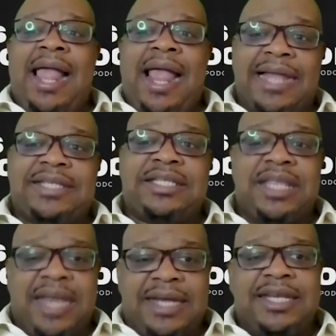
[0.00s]
has to the
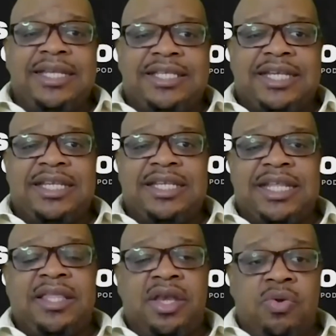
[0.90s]
1960s
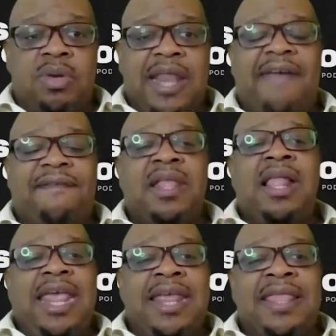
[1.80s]
and the new left,
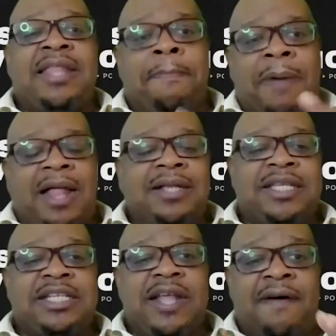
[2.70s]
in that the
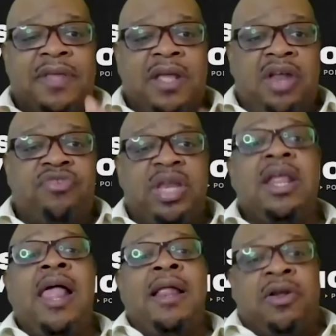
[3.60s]
politics of the country
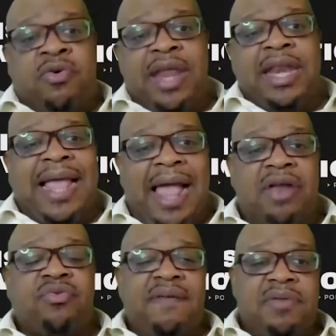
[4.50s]
created
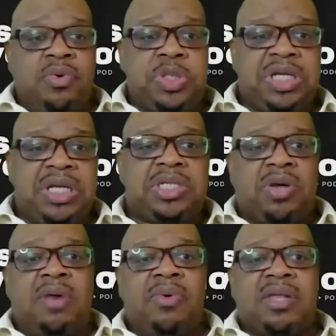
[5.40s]
counter revolution,
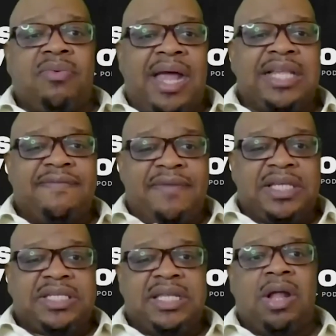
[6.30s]
starting with the rise of
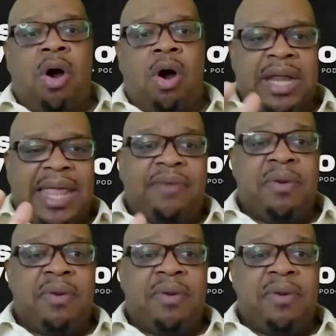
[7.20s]
Nixon, the hard hat